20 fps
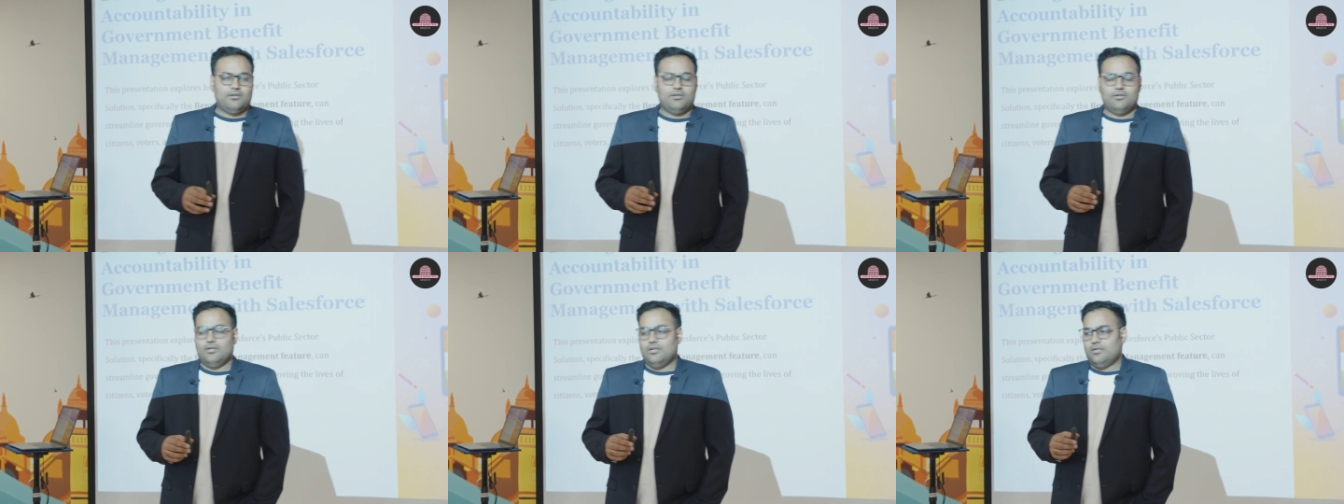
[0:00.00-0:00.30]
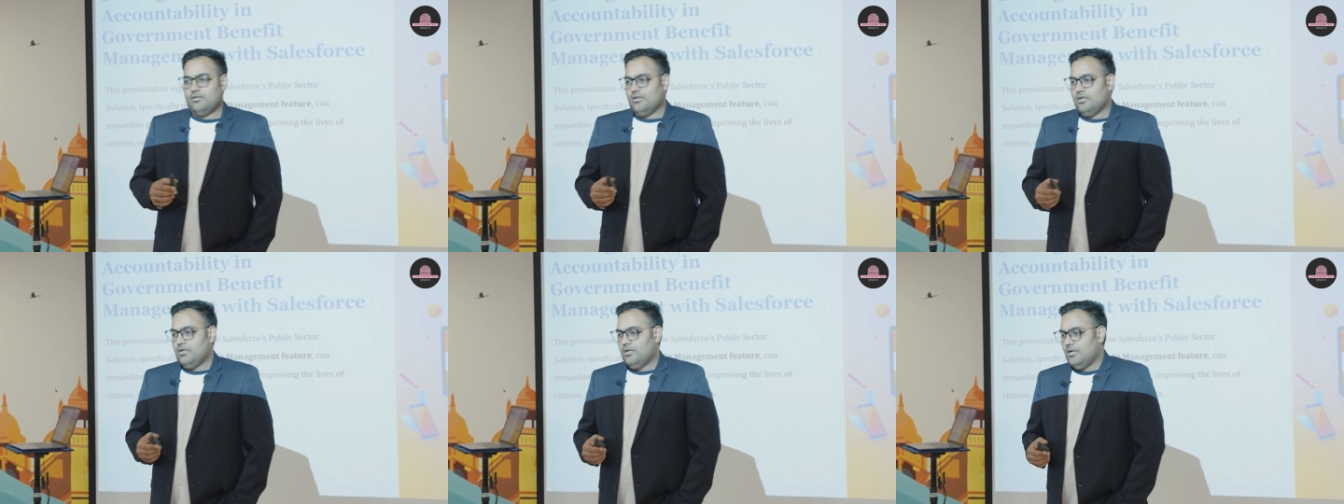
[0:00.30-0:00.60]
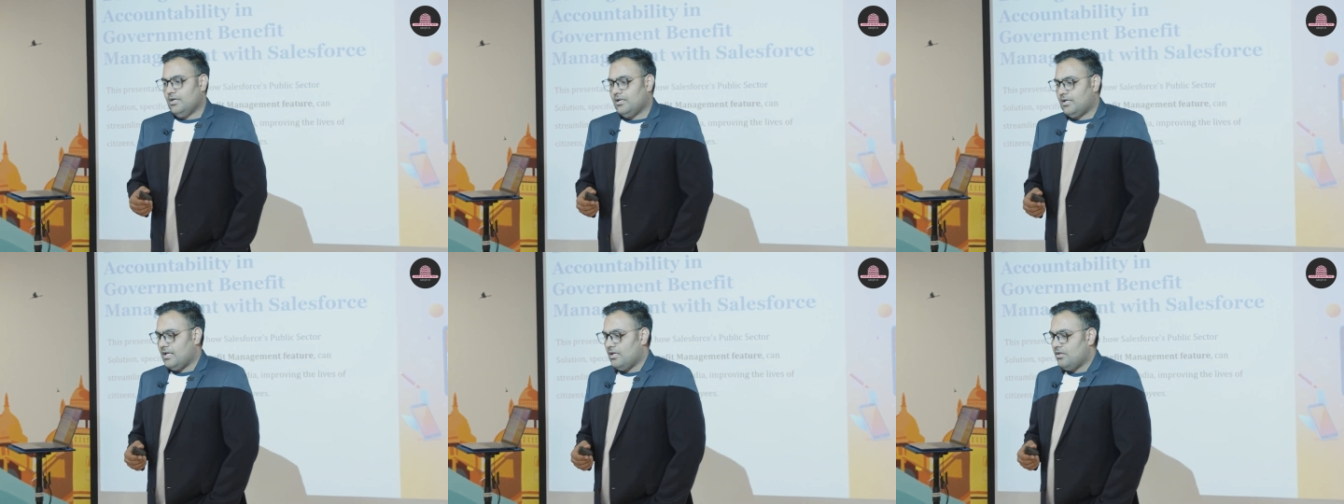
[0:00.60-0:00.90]

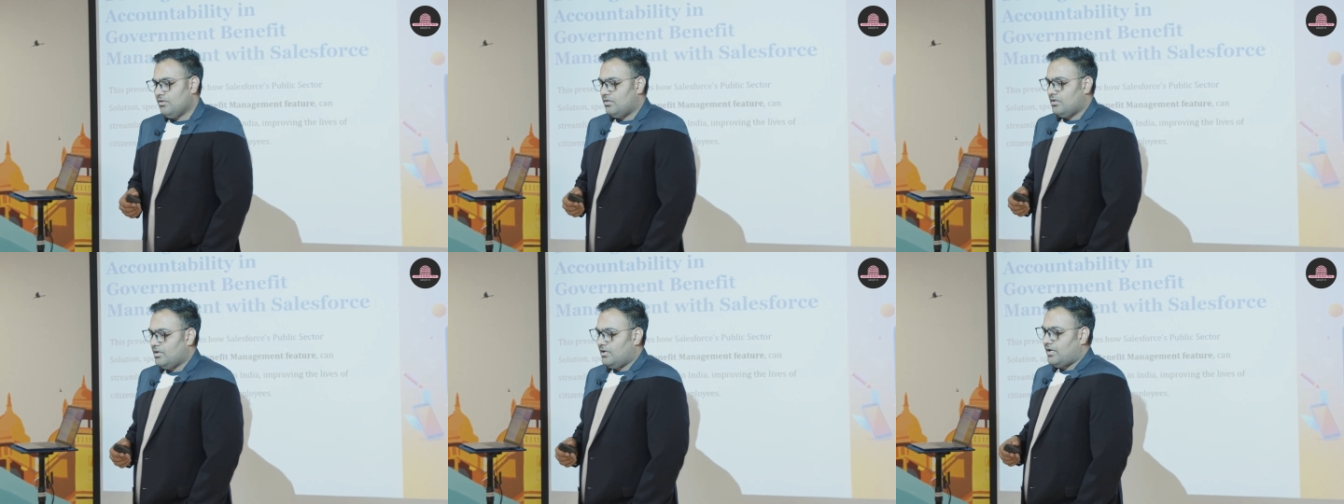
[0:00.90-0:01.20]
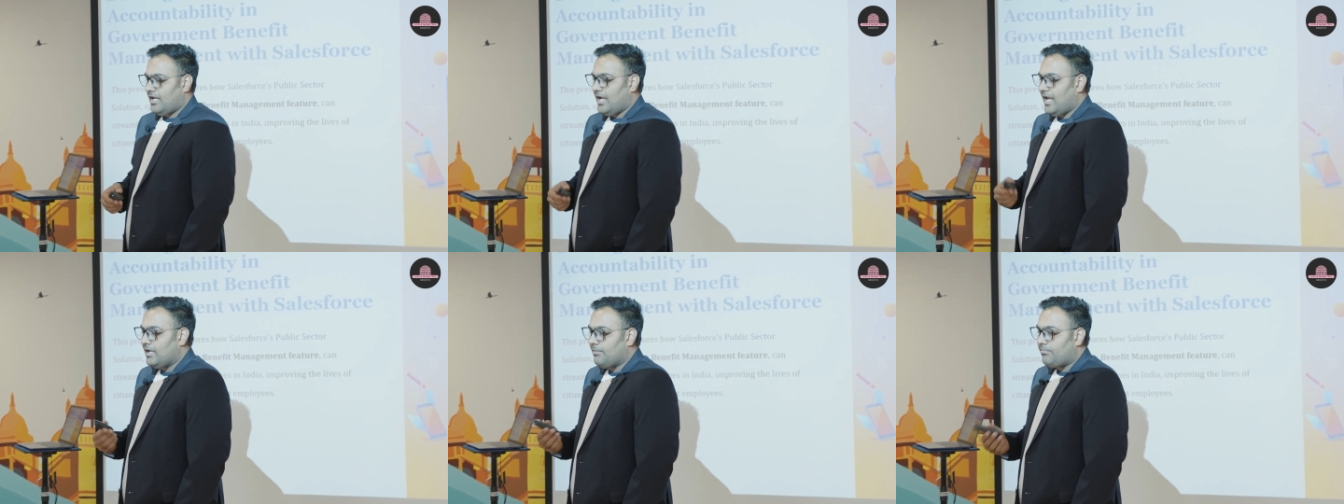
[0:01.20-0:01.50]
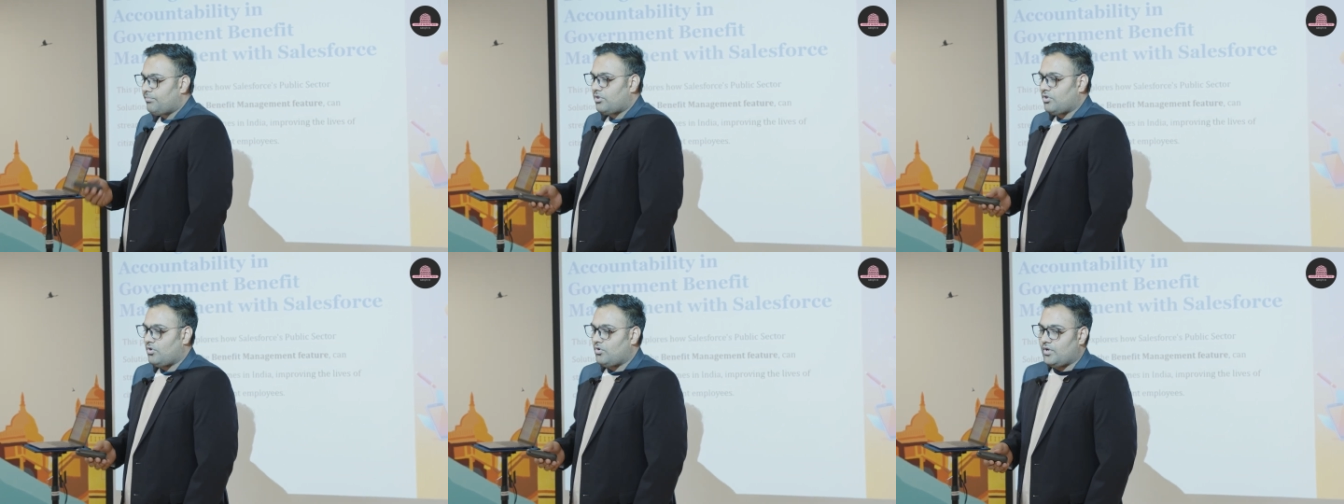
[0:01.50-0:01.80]
It
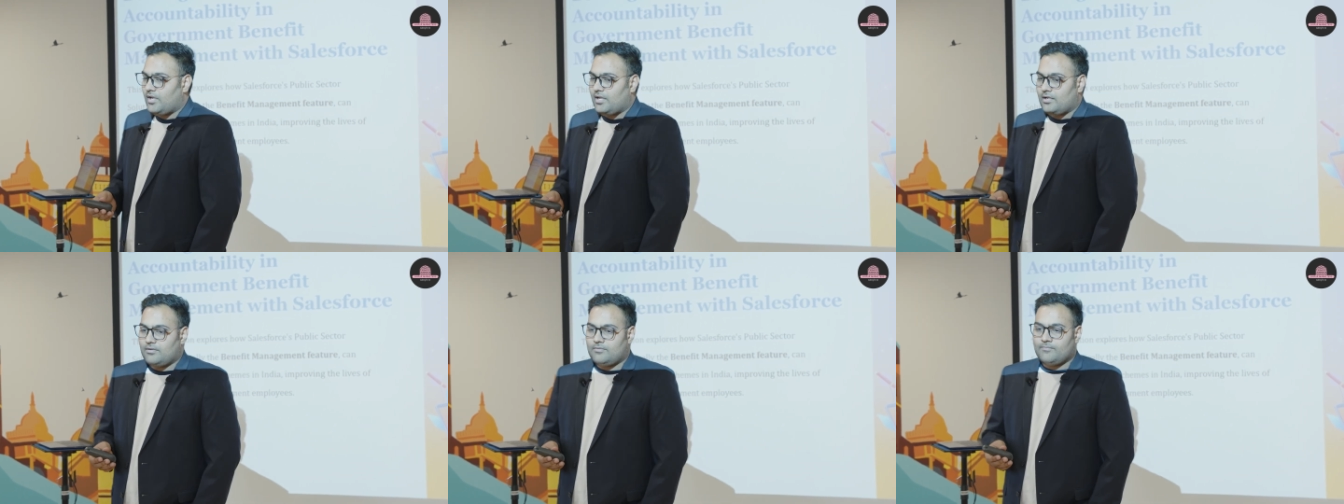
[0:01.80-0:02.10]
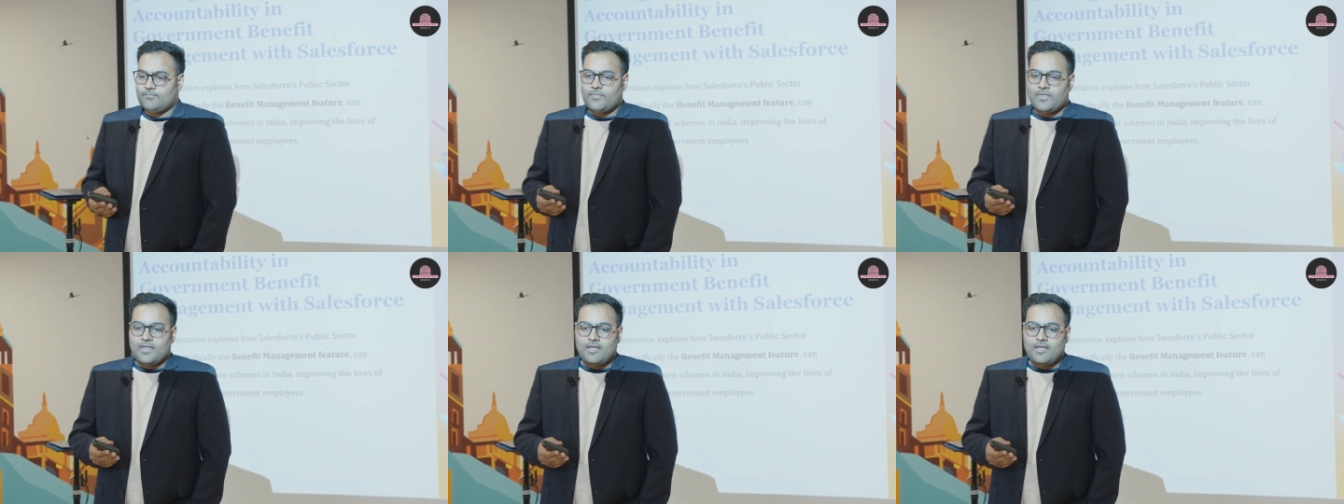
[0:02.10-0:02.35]
helps you in,